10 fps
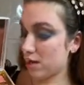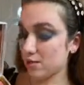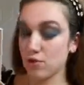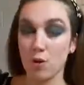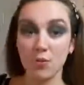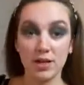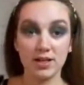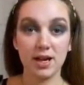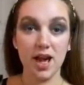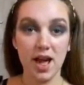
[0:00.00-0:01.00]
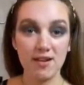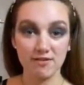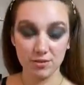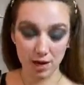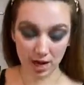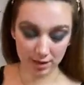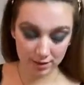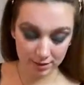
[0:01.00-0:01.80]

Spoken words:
I've got pink everywhere.